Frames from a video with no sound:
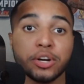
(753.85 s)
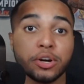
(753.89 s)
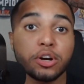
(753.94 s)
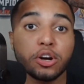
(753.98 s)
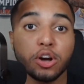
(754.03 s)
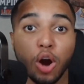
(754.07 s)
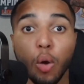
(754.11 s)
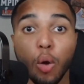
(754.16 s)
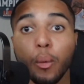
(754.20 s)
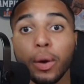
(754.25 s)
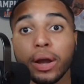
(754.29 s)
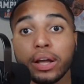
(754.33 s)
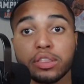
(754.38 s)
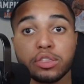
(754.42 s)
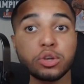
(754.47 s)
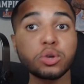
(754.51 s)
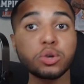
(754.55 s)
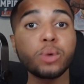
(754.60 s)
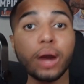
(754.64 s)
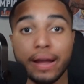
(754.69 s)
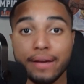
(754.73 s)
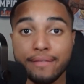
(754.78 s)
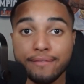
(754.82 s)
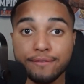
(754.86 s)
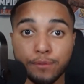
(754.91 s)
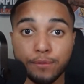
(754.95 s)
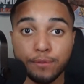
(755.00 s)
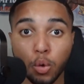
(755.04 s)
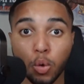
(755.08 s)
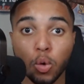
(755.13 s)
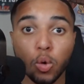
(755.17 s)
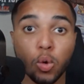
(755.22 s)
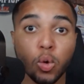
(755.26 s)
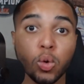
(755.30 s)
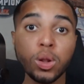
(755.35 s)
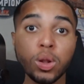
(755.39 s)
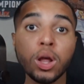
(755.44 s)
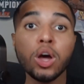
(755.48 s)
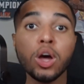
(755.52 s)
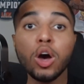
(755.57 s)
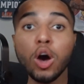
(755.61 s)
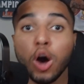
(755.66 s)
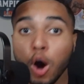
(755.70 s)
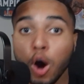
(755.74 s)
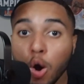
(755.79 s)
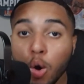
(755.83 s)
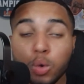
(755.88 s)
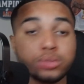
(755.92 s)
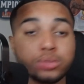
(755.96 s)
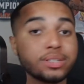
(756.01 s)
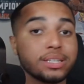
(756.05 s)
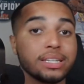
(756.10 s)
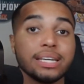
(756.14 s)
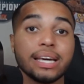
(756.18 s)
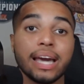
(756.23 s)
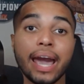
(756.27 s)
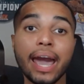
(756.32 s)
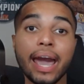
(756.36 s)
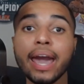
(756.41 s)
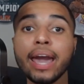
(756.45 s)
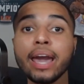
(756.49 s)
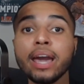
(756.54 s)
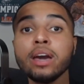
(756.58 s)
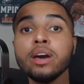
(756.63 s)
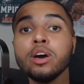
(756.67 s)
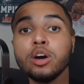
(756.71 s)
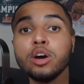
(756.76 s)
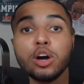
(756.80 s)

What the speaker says: going through a full OTA,